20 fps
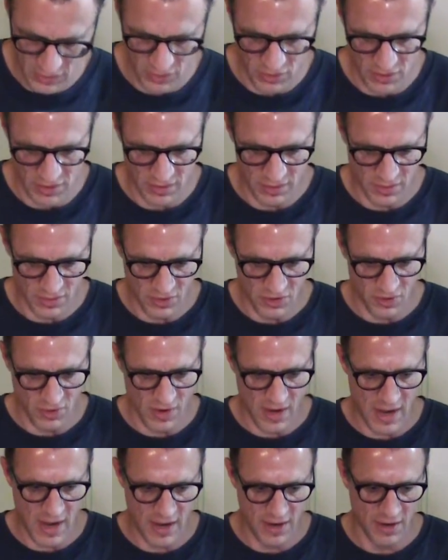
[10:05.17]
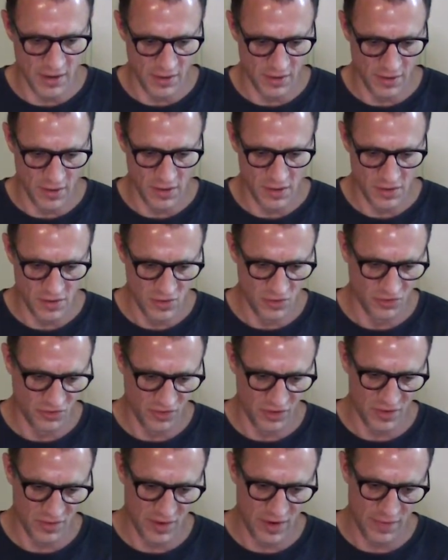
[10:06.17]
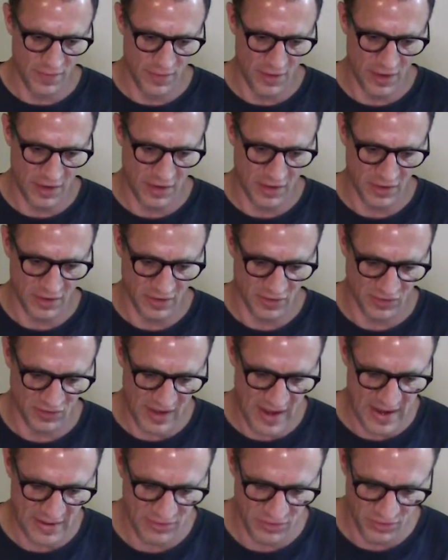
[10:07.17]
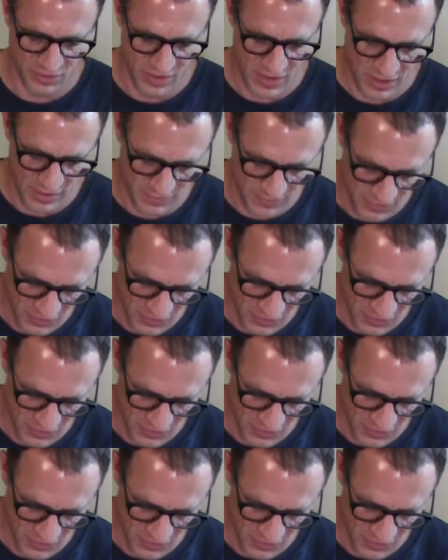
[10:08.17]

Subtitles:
go ahead and usually run like an X-Acto knife